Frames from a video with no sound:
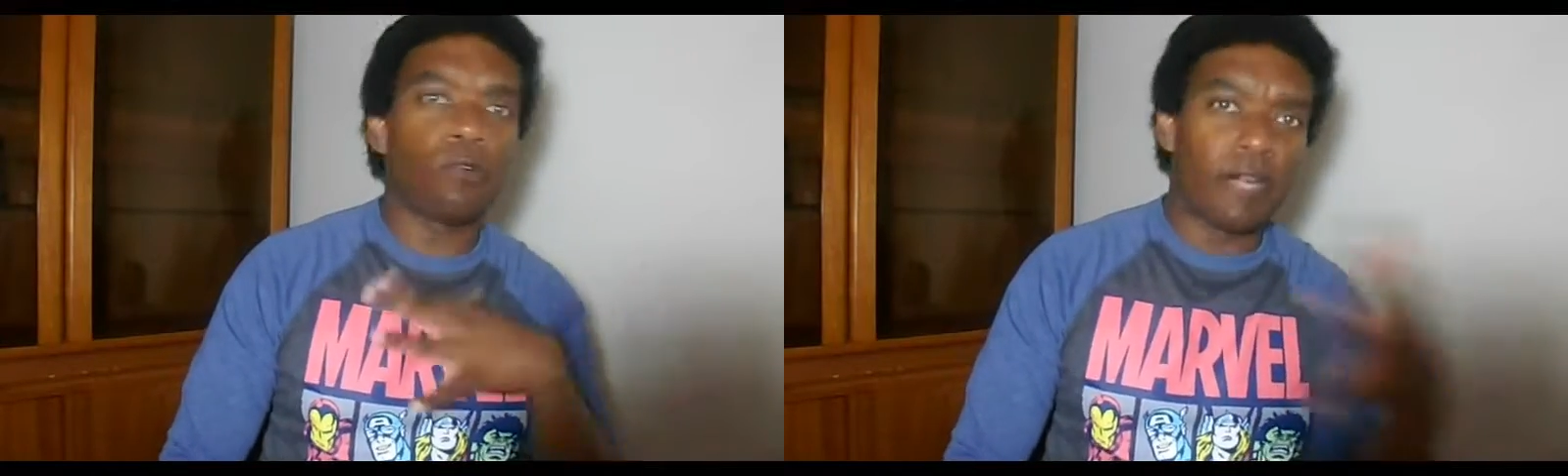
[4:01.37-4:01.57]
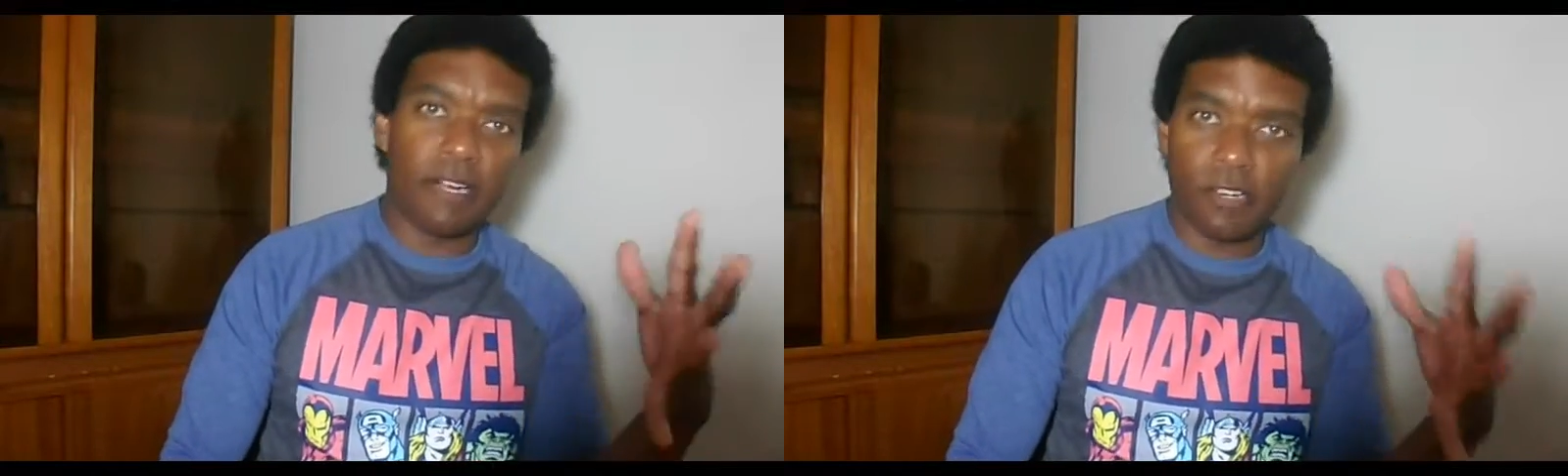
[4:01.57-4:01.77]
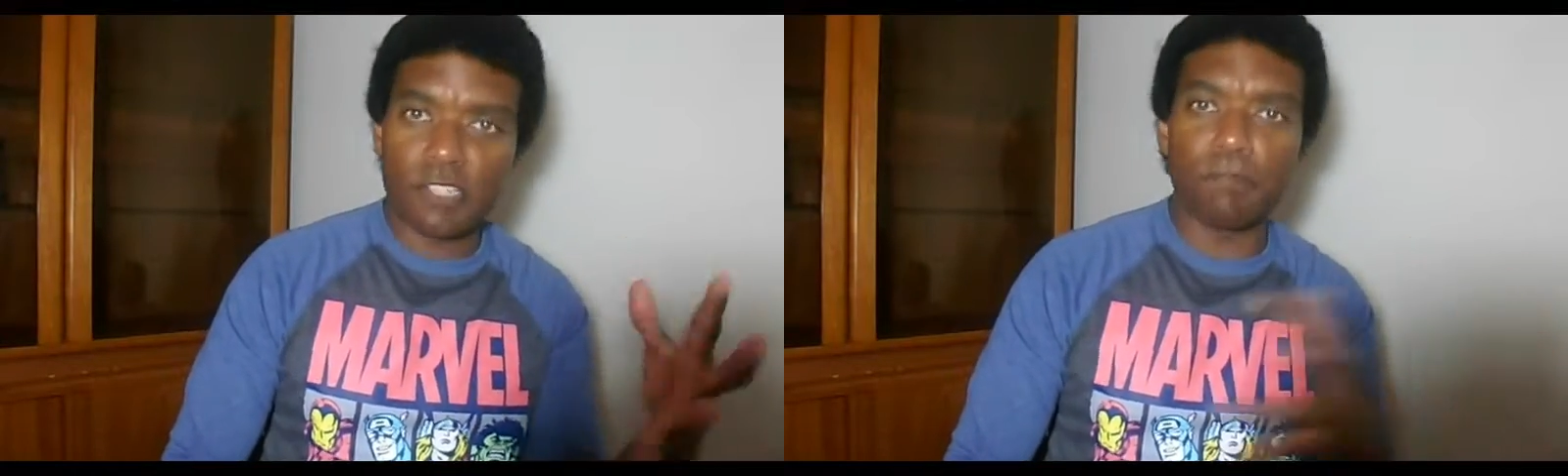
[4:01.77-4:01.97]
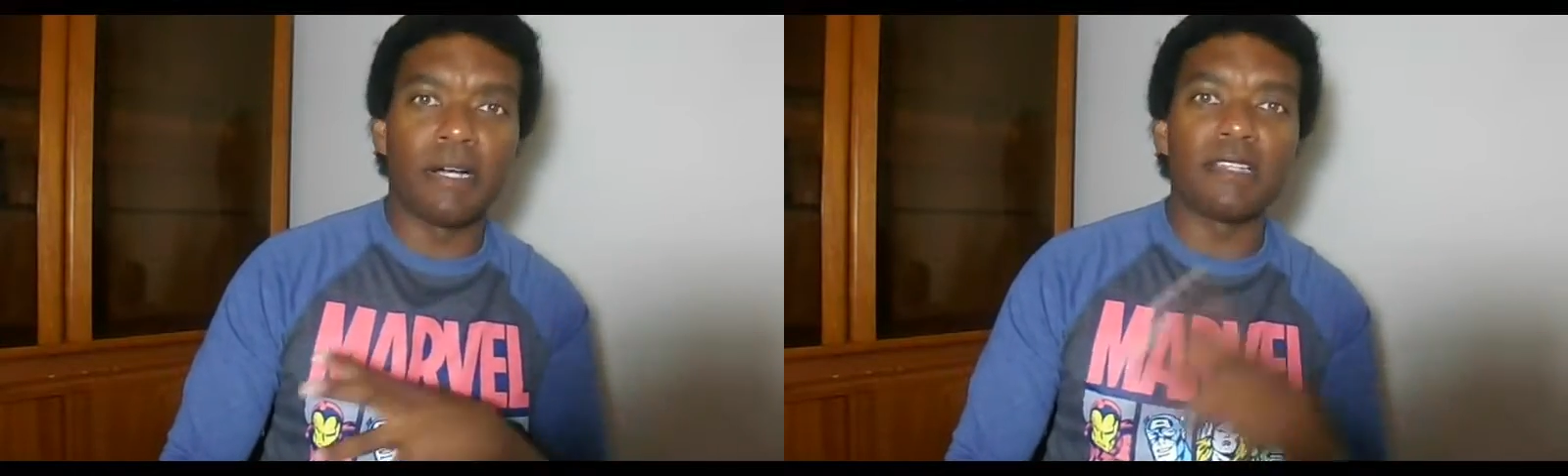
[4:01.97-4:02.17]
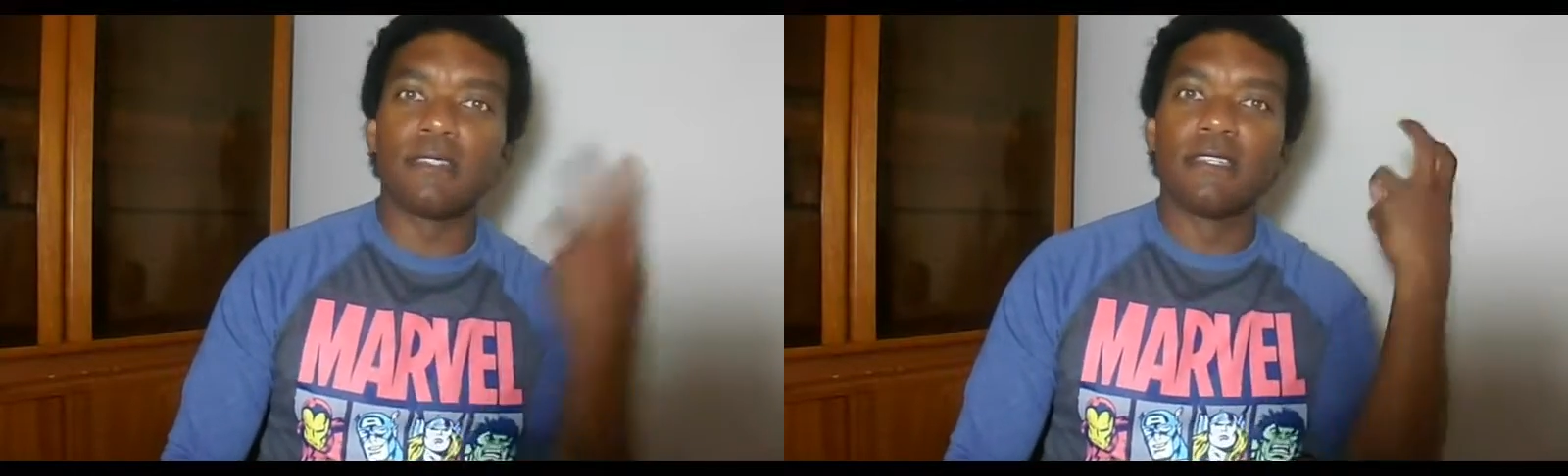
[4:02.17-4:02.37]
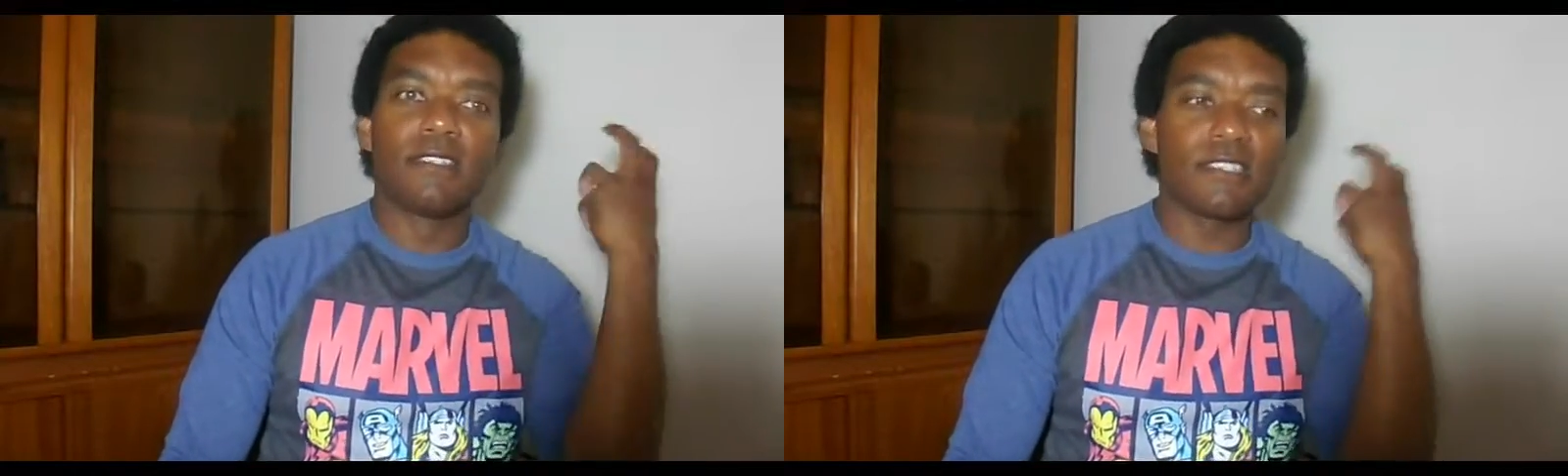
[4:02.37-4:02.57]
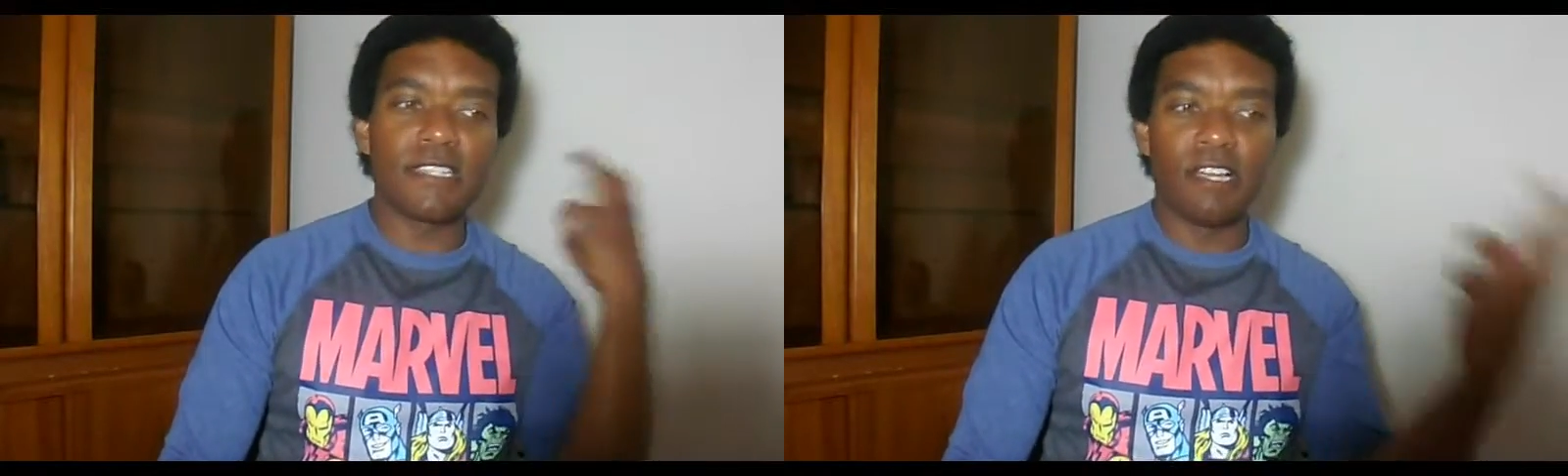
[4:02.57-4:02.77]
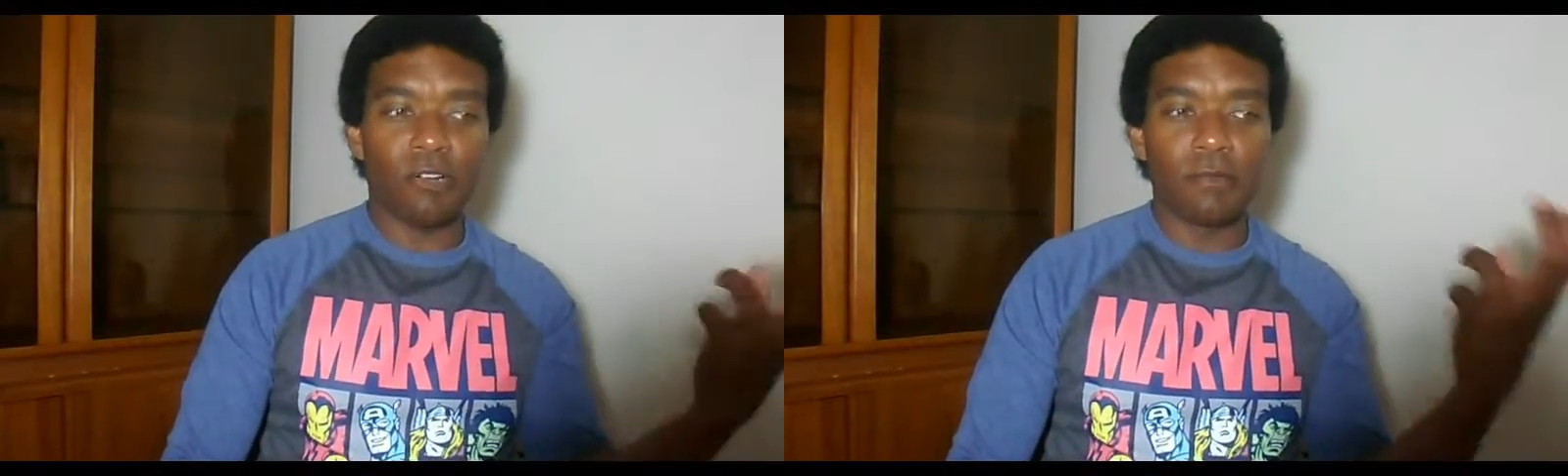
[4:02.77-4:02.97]
requires, but
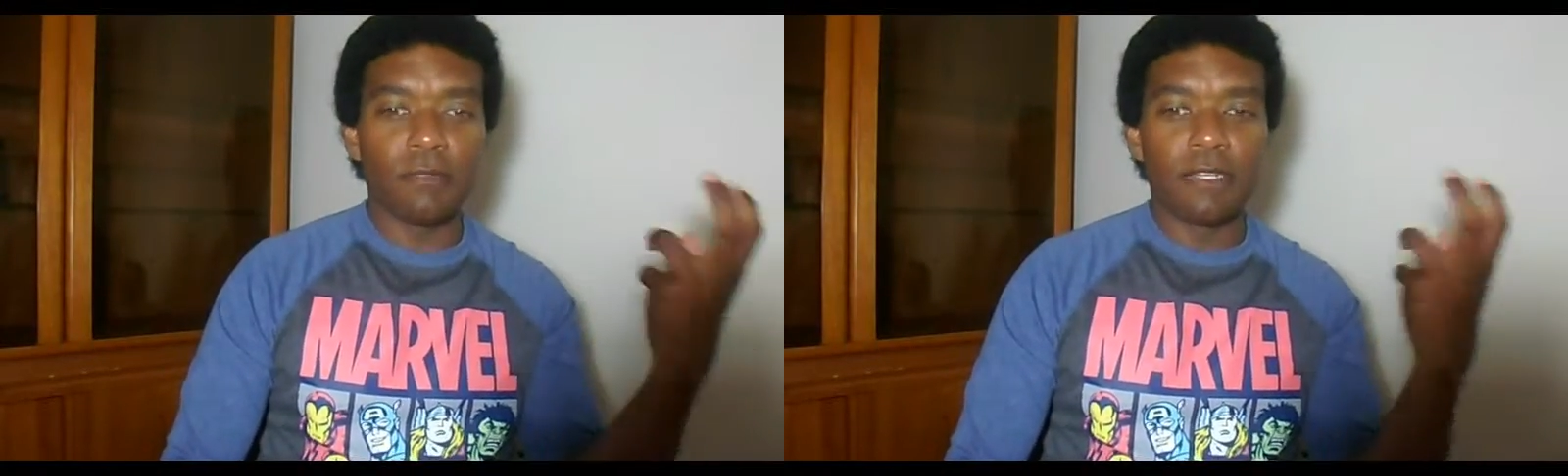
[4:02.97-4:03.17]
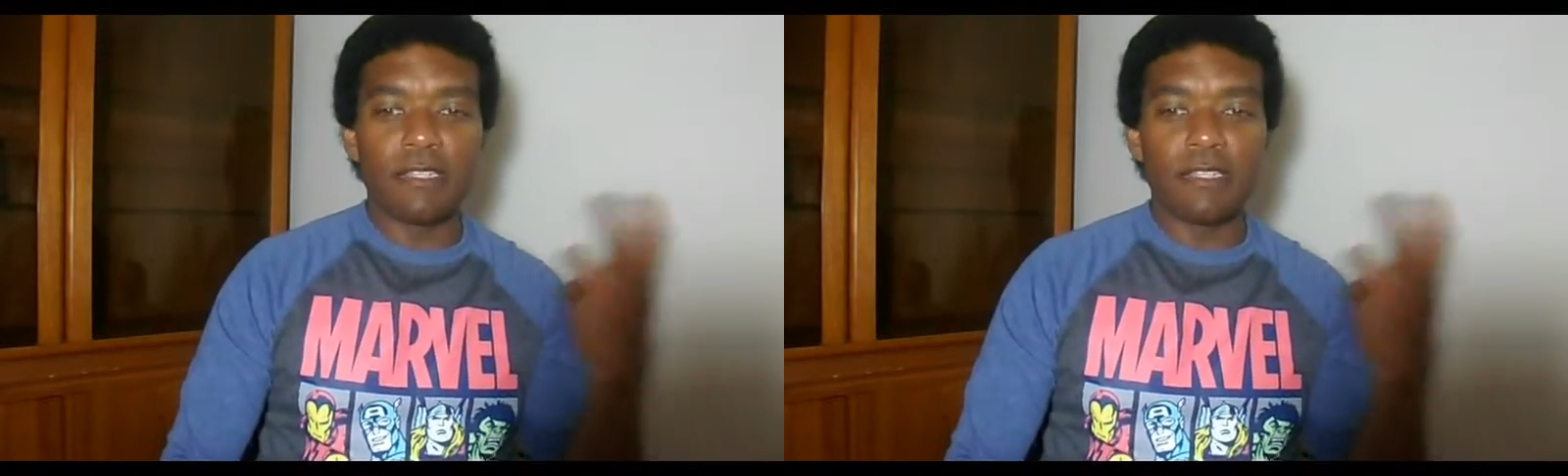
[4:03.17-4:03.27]
still,